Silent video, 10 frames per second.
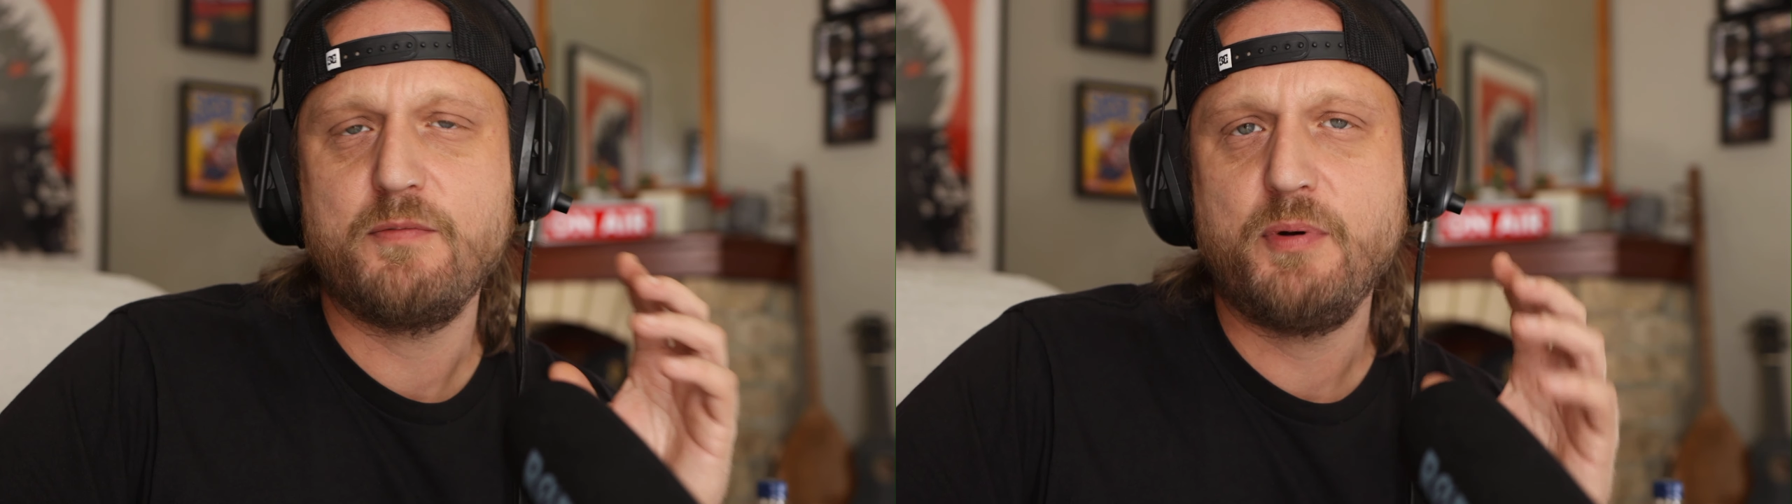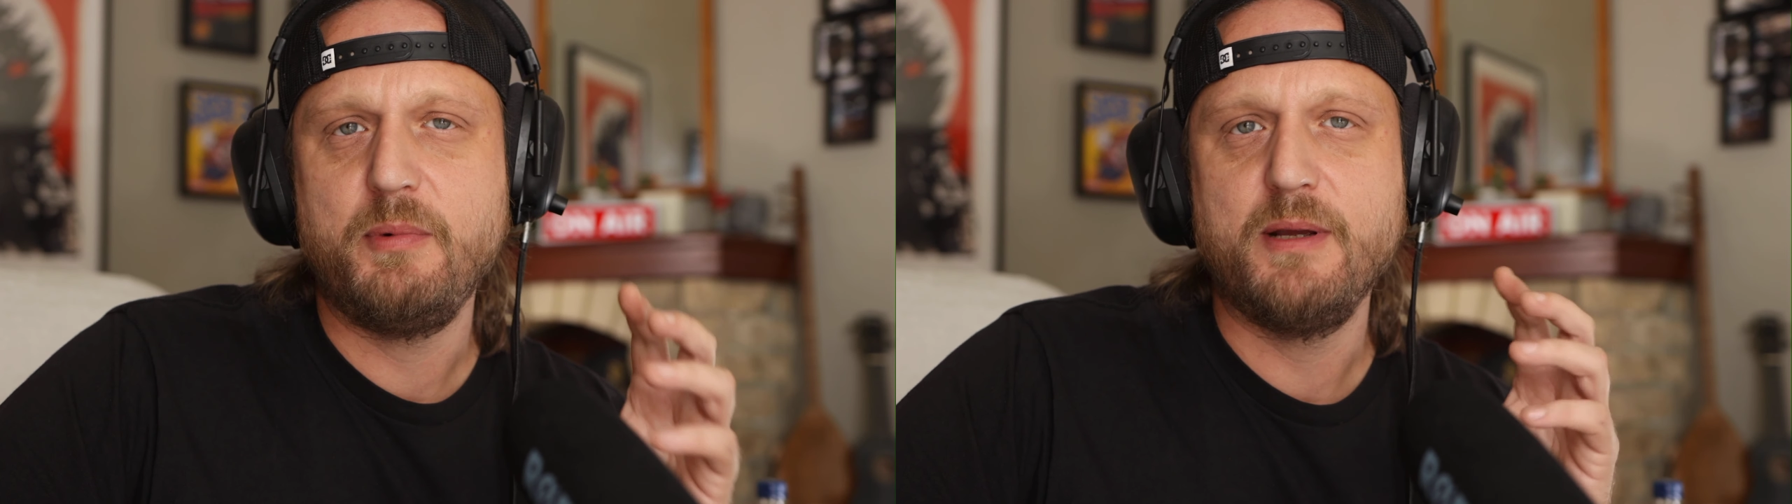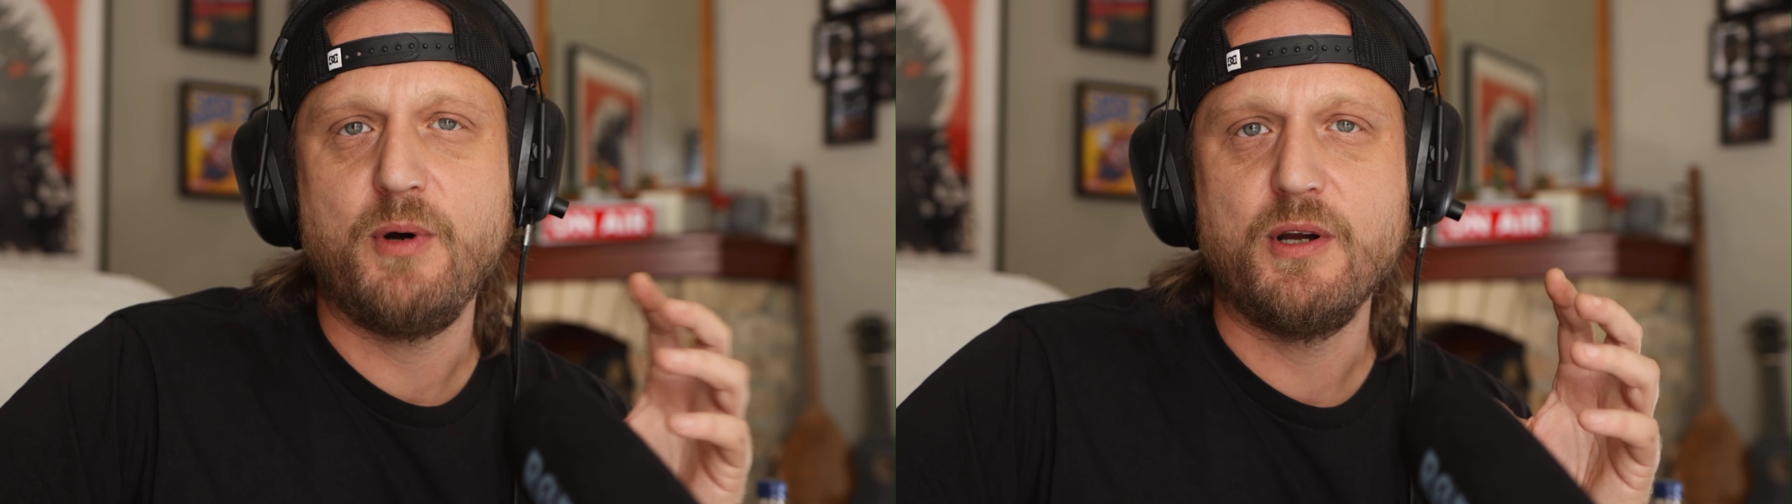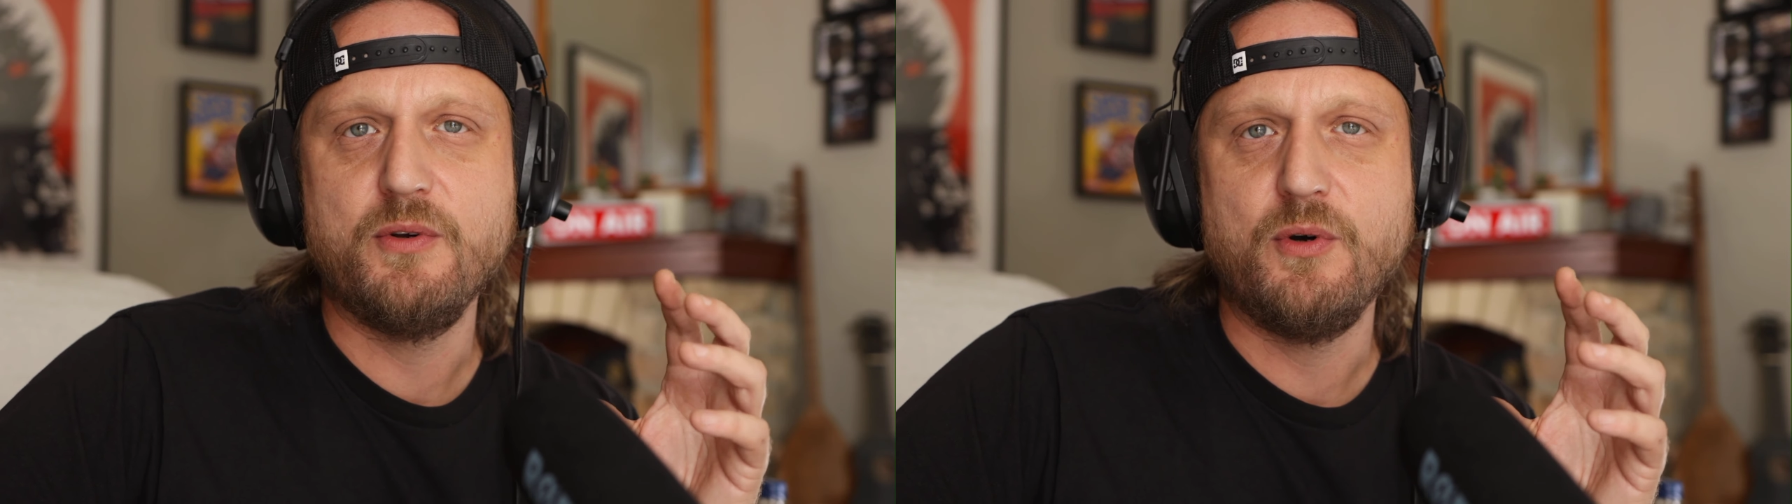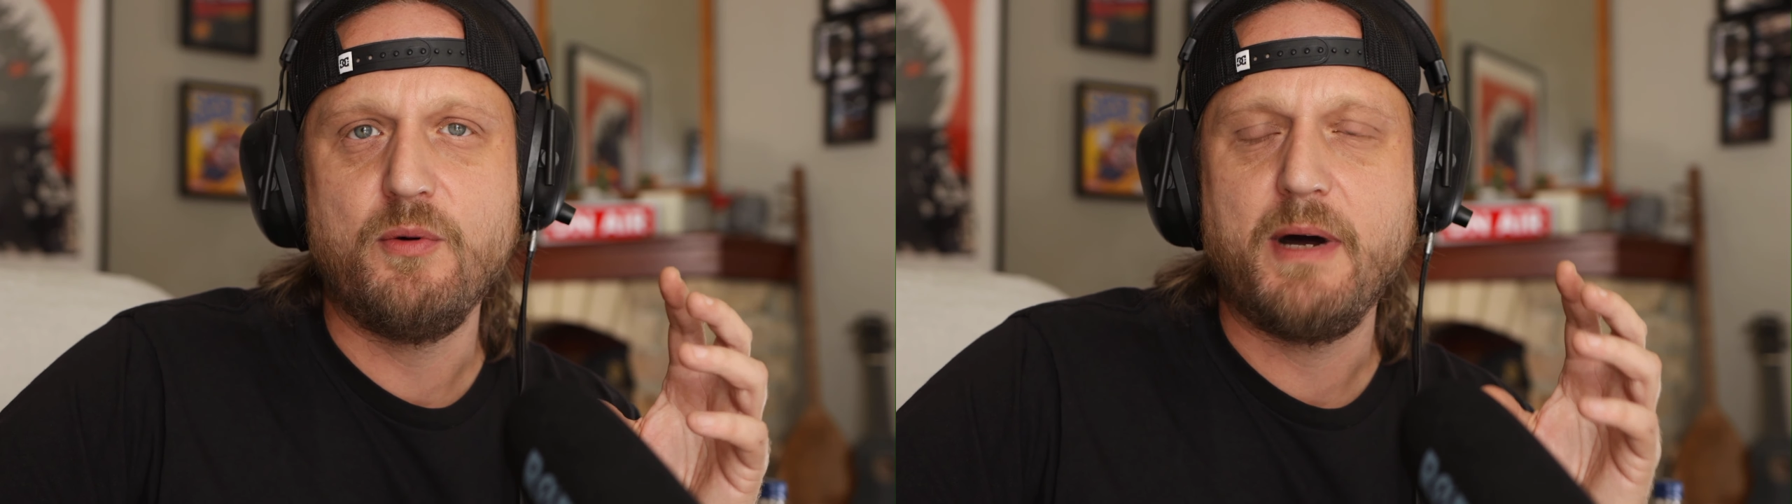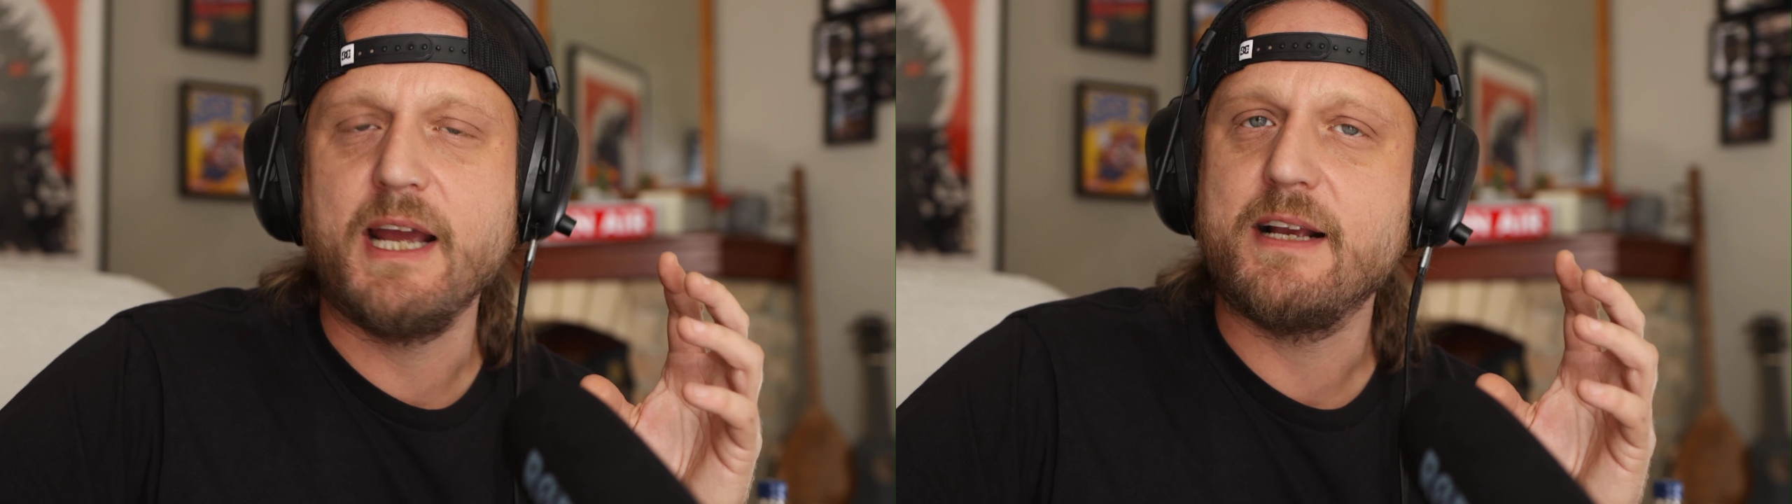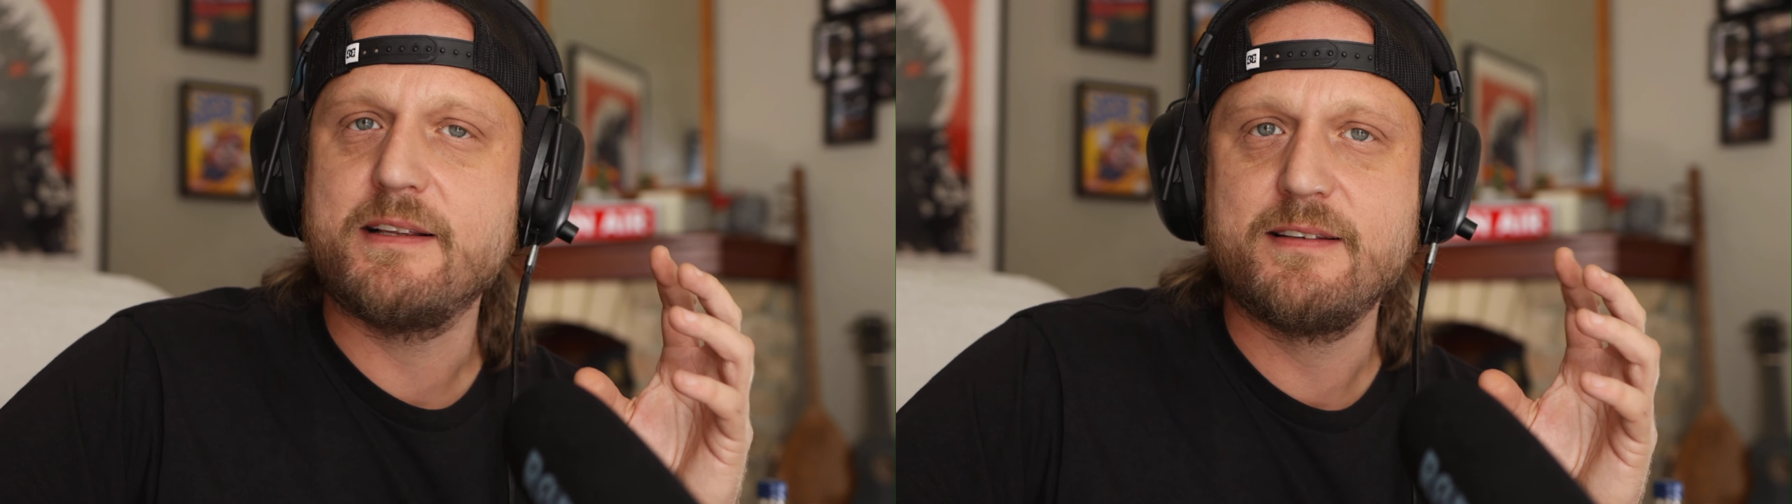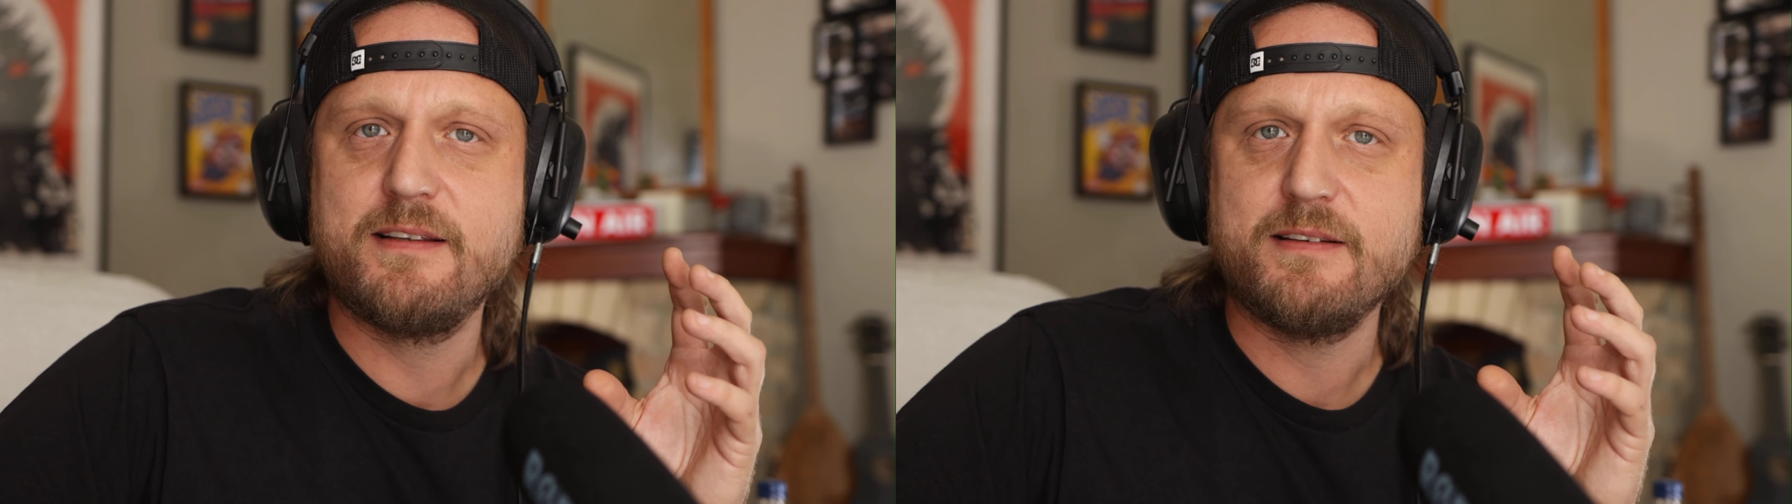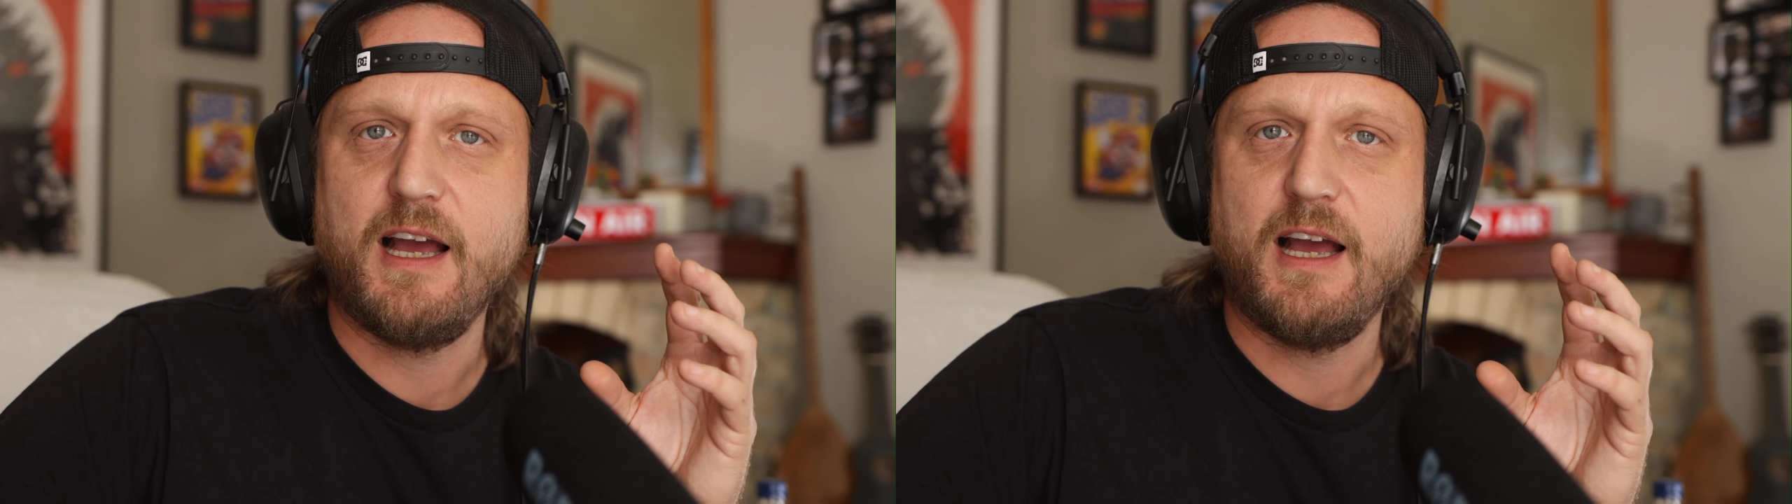probably what your mics